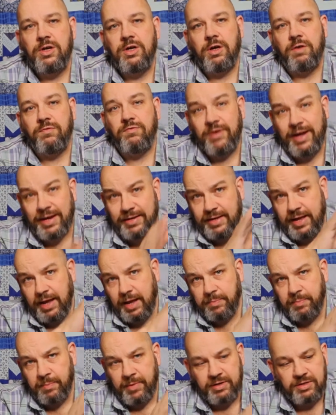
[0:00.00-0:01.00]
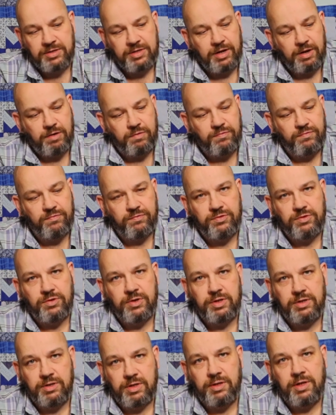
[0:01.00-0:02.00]
a flat cap myself
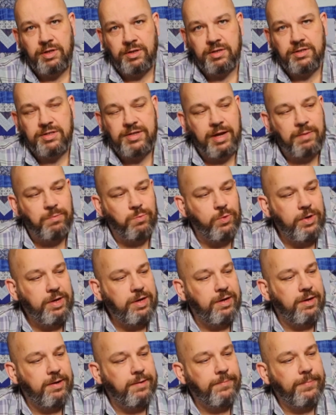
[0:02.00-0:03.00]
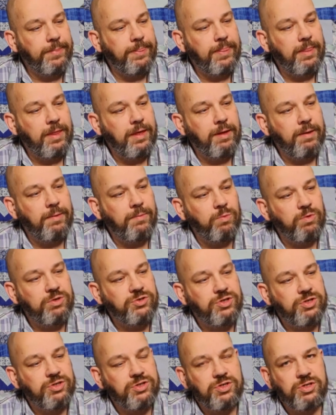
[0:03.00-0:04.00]
in the same week.
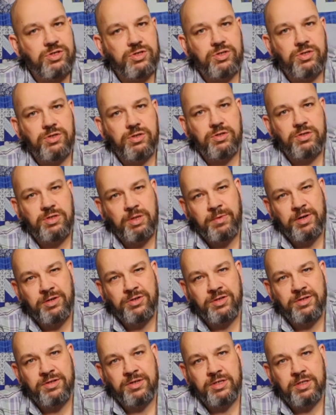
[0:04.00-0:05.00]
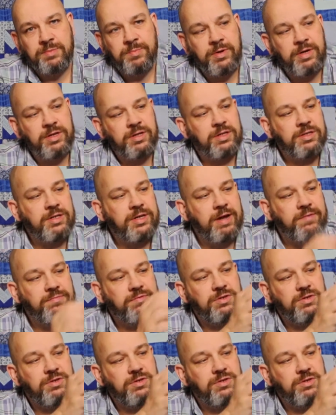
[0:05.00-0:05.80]
Which is similar to this, but it doesn't have